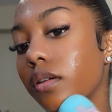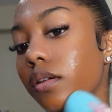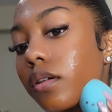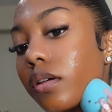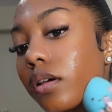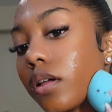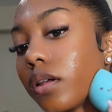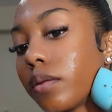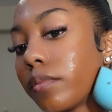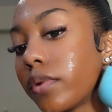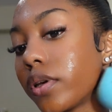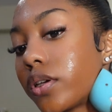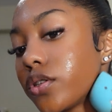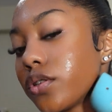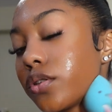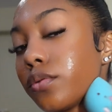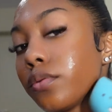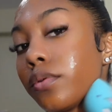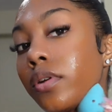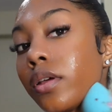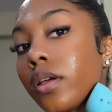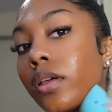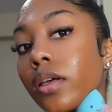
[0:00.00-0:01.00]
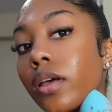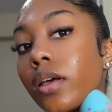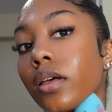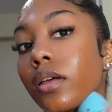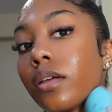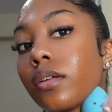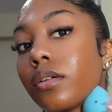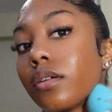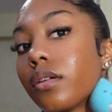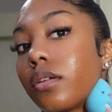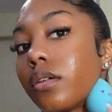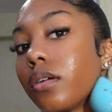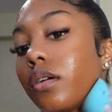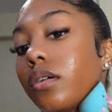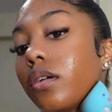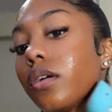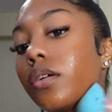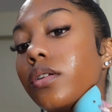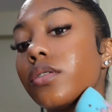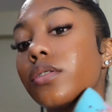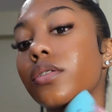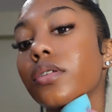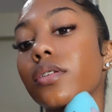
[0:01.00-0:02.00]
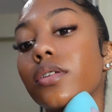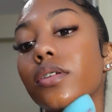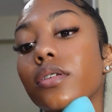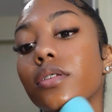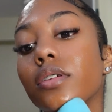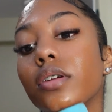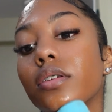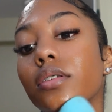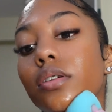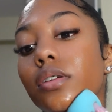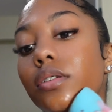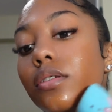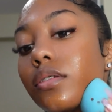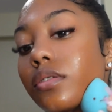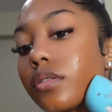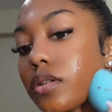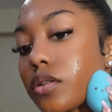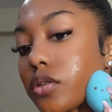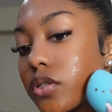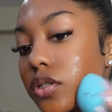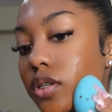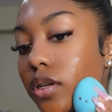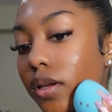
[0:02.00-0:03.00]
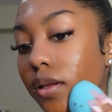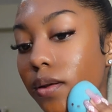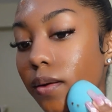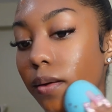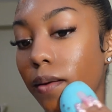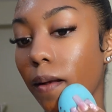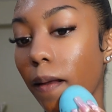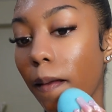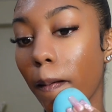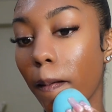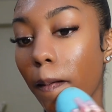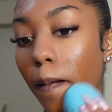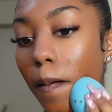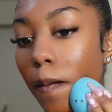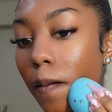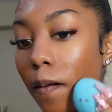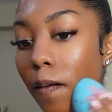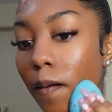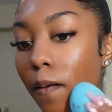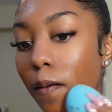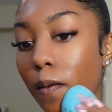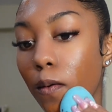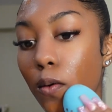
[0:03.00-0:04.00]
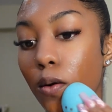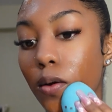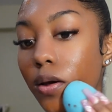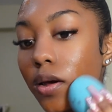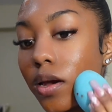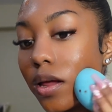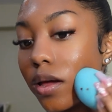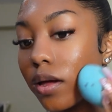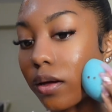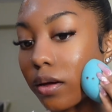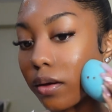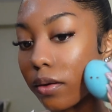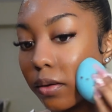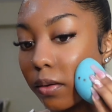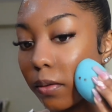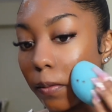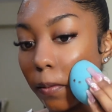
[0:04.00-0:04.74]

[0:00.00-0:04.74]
And make sure you want to get under your chin or neck.